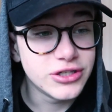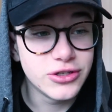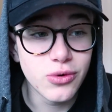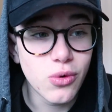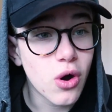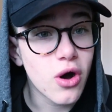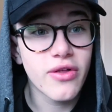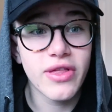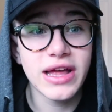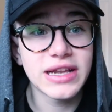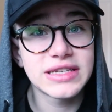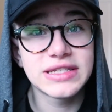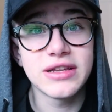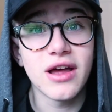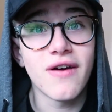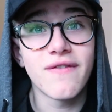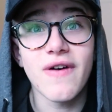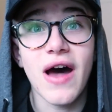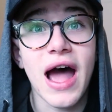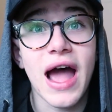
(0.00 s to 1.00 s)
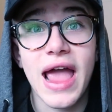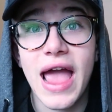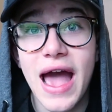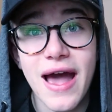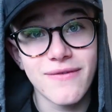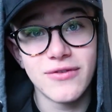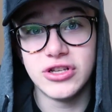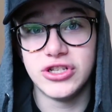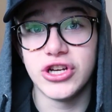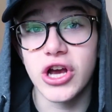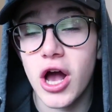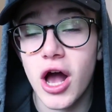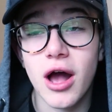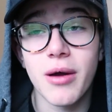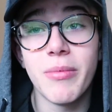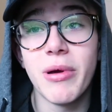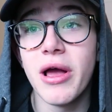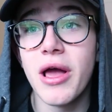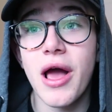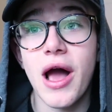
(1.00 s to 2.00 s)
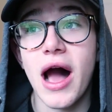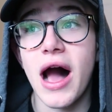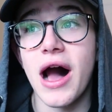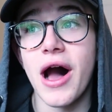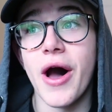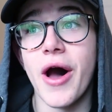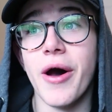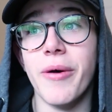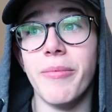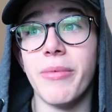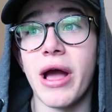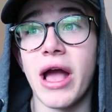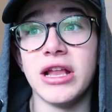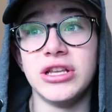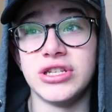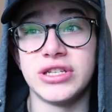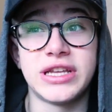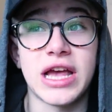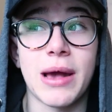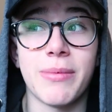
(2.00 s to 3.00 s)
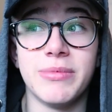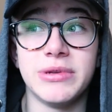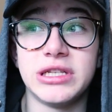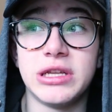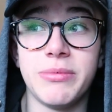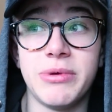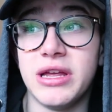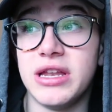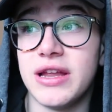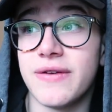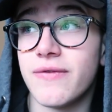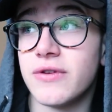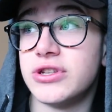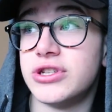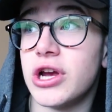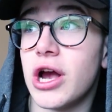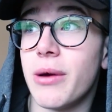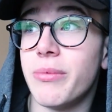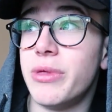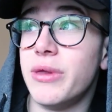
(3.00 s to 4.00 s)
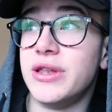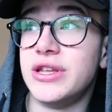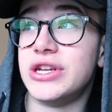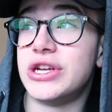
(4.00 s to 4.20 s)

do all that stuff. I have a job. Um, it just happens to be a different job than